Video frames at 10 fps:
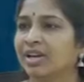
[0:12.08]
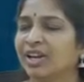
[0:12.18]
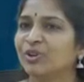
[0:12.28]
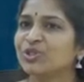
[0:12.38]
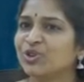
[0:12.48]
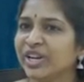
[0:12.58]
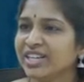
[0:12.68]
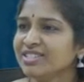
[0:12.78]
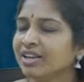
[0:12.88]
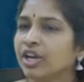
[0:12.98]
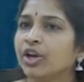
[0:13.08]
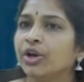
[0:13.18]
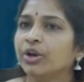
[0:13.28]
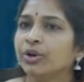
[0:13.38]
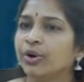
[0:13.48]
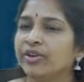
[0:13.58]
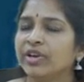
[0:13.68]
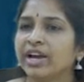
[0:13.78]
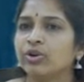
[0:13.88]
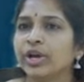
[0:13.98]
Hello students. Today we
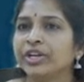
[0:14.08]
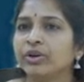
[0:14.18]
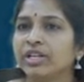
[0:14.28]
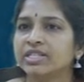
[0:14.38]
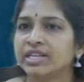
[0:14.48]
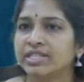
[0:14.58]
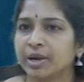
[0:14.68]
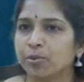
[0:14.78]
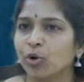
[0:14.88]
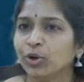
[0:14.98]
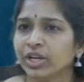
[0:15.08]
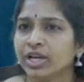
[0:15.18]
are going to discuss about